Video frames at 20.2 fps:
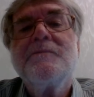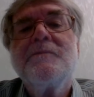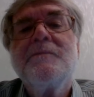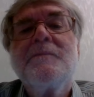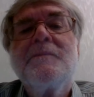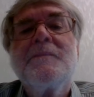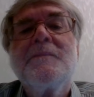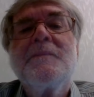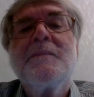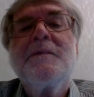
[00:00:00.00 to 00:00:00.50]

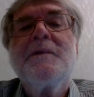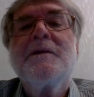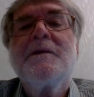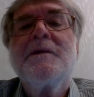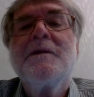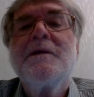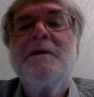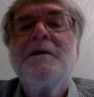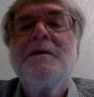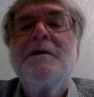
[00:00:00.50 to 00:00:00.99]

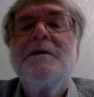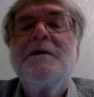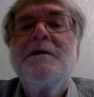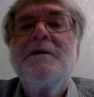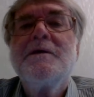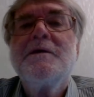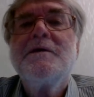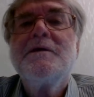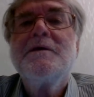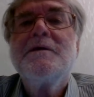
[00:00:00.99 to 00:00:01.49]

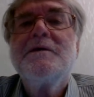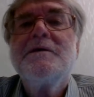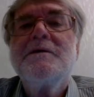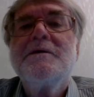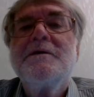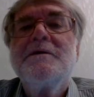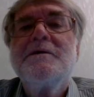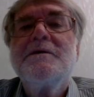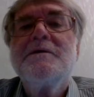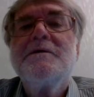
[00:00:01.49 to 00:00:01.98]
No one is speaking in this clip.